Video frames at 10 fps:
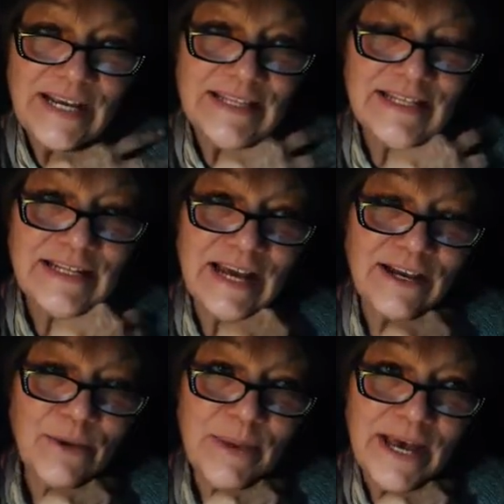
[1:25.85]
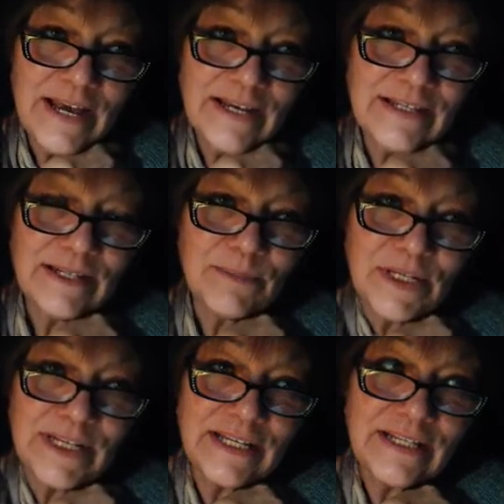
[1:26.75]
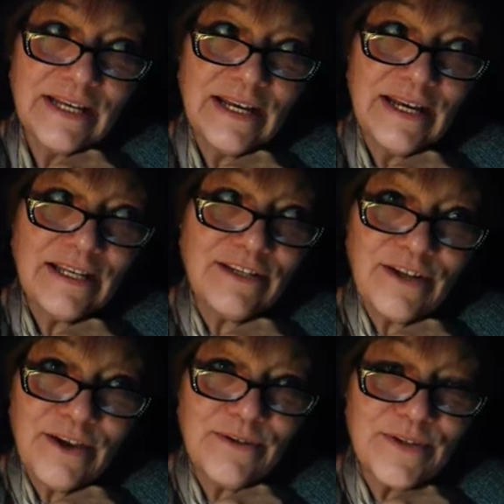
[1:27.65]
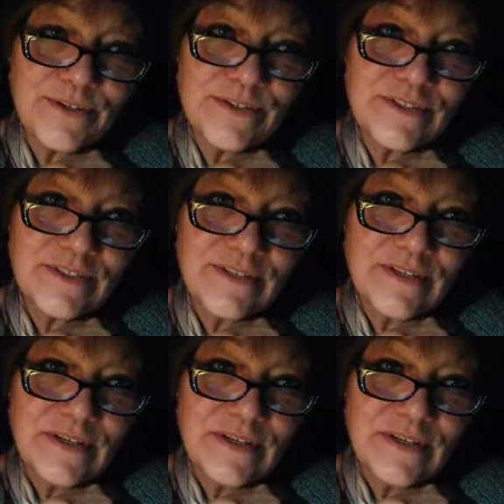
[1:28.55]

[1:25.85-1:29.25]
and then I go back and I'm like, you know, there's